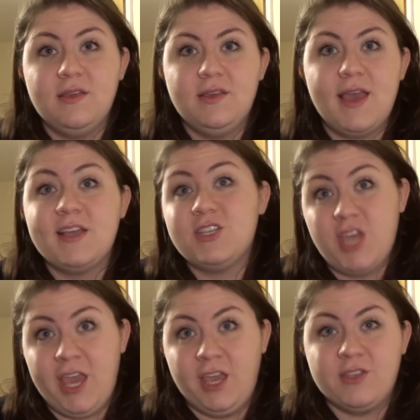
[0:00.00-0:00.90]

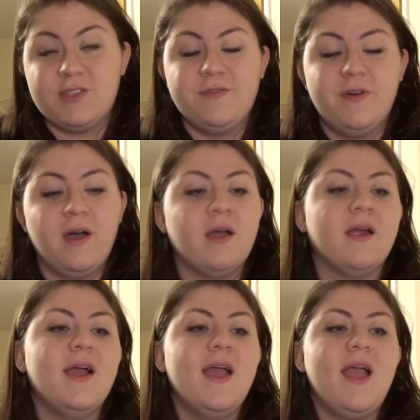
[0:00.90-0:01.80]
exchange so
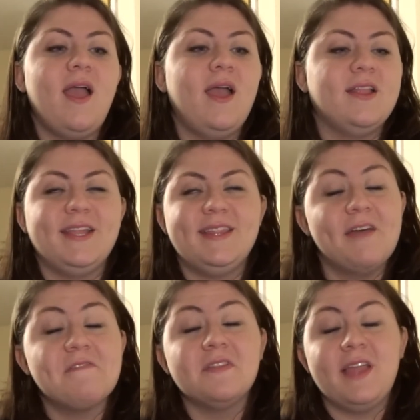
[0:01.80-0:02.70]
far, and I
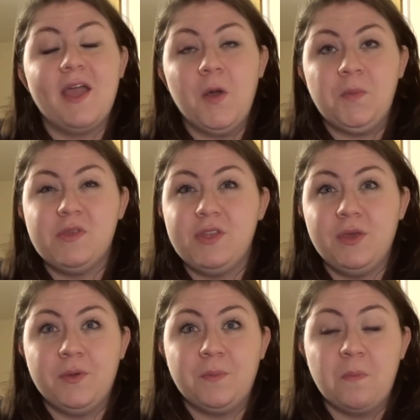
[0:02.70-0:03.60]
definitely hope to
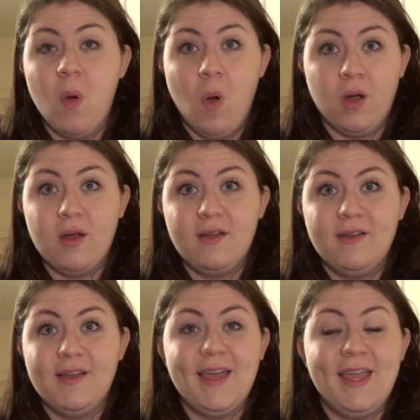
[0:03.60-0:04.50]
do more
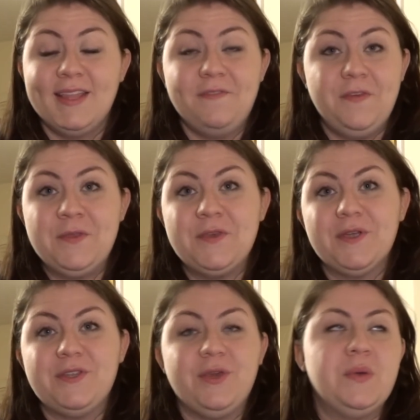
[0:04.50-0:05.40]
in the
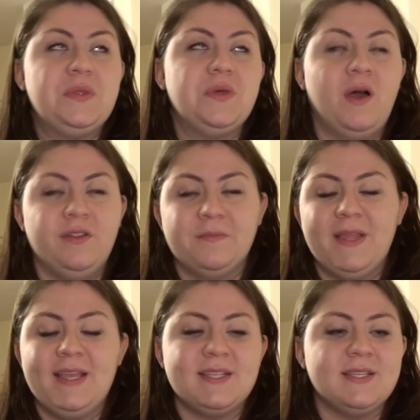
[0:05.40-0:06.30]
future, to go to other
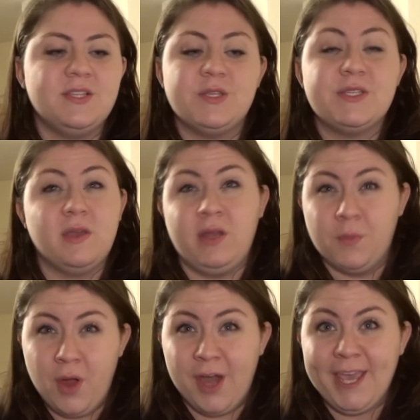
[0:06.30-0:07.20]
places and to study
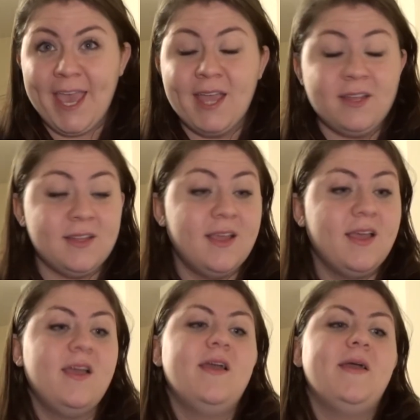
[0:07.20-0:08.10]
abroad again,
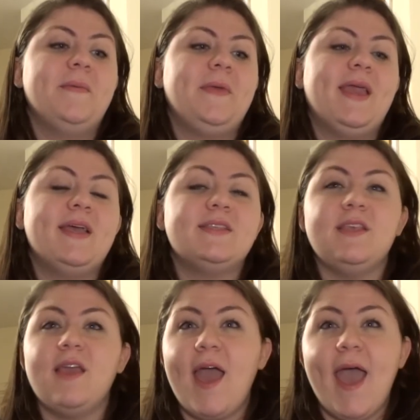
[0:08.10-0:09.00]
because
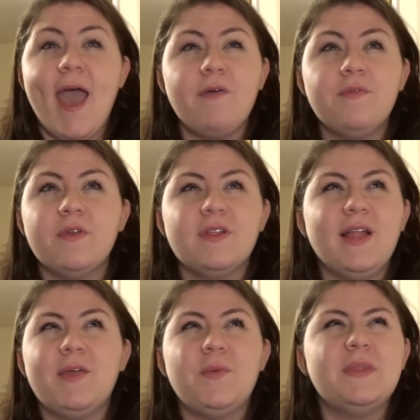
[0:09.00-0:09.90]

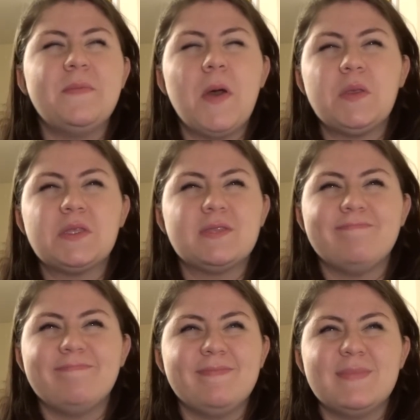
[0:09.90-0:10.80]
with the most
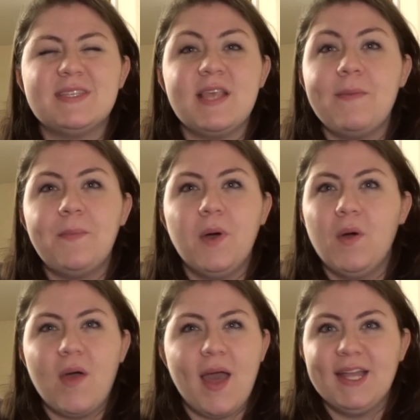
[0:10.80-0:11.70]

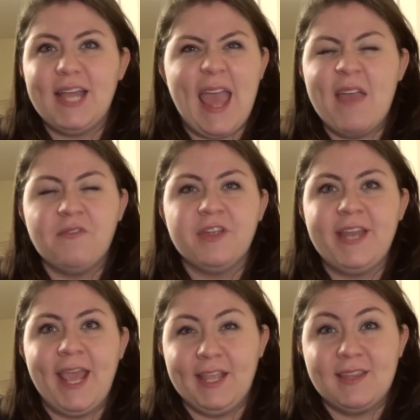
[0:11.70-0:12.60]
simple
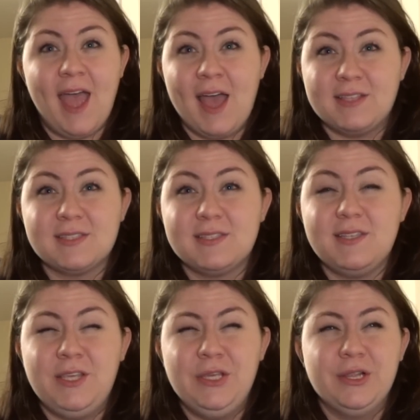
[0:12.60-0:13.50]
everyday tasks,
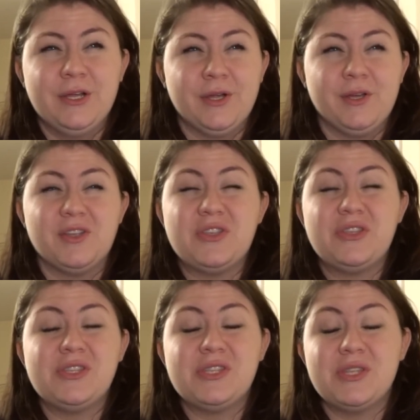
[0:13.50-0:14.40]
you learn
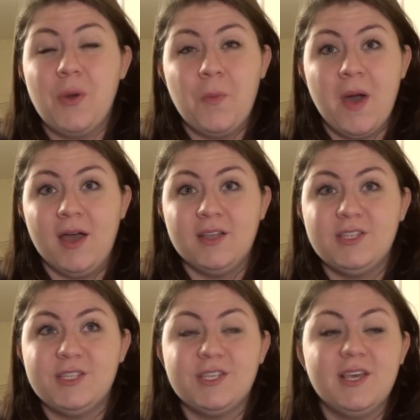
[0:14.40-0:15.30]
so much,